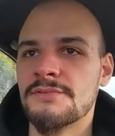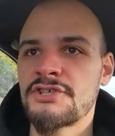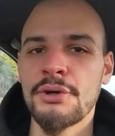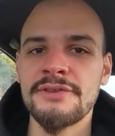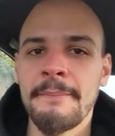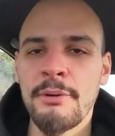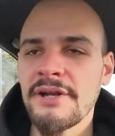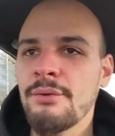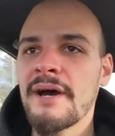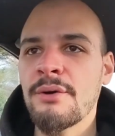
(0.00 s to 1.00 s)
So the
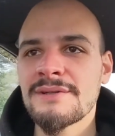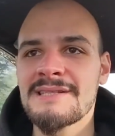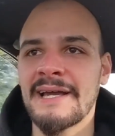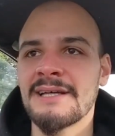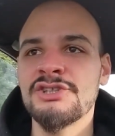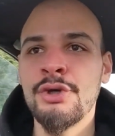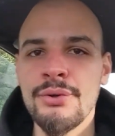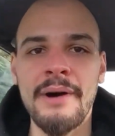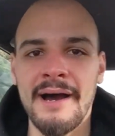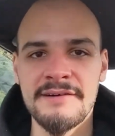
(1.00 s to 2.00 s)
bodywork was like a
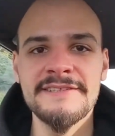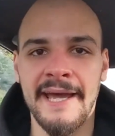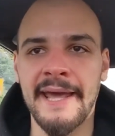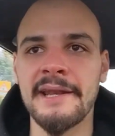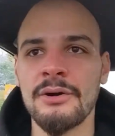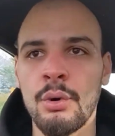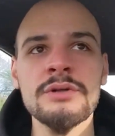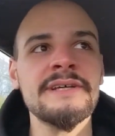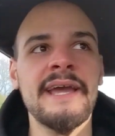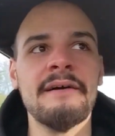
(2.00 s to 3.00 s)
2 out of 10
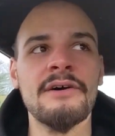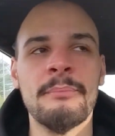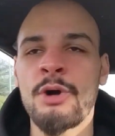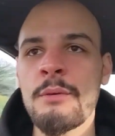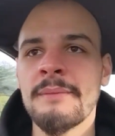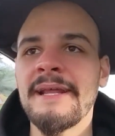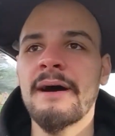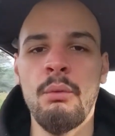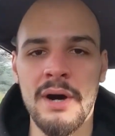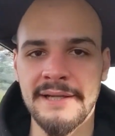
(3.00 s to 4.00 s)
altogether, probably
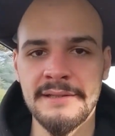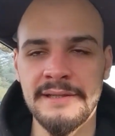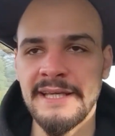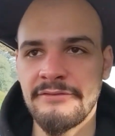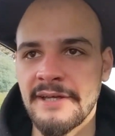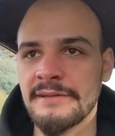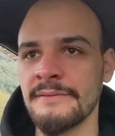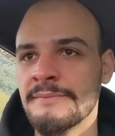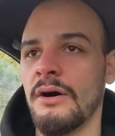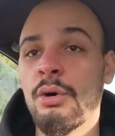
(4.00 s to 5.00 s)
a 1
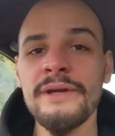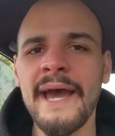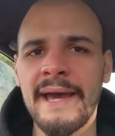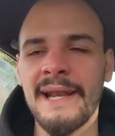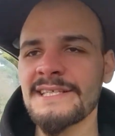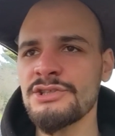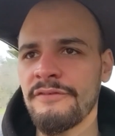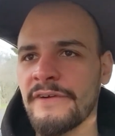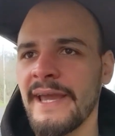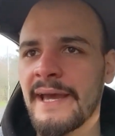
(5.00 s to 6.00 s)
even. Oh yeah, let's
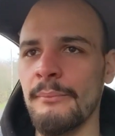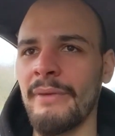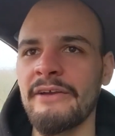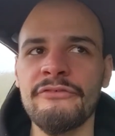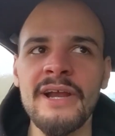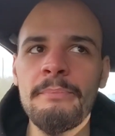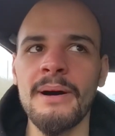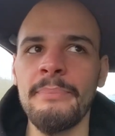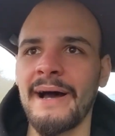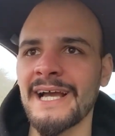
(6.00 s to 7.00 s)
not forget, my rear
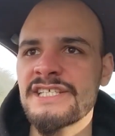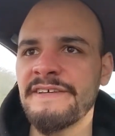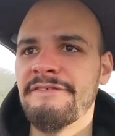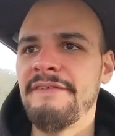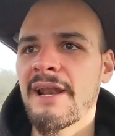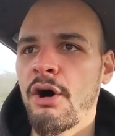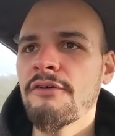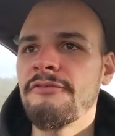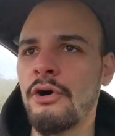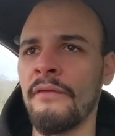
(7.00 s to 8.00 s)
bumper actually fell
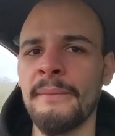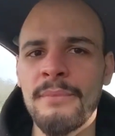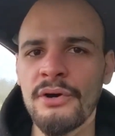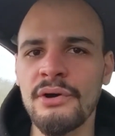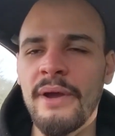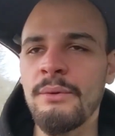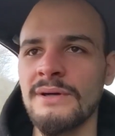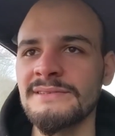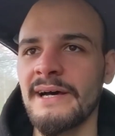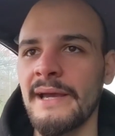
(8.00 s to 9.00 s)
off on the motorway
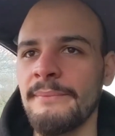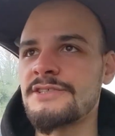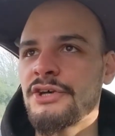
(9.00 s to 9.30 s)
one time.